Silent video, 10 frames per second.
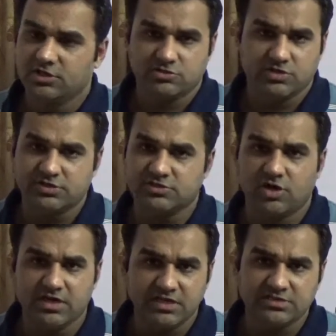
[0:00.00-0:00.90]
So it is
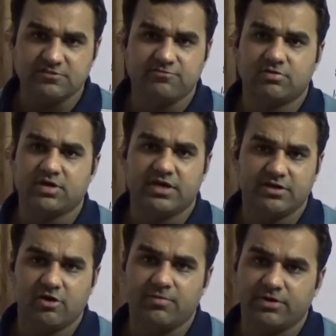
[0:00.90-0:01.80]
not easy for
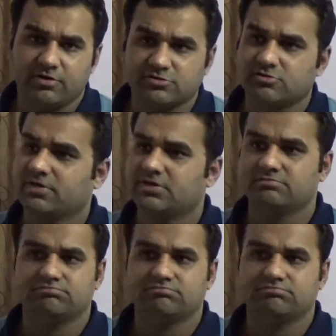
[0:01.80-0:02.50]
current government also, but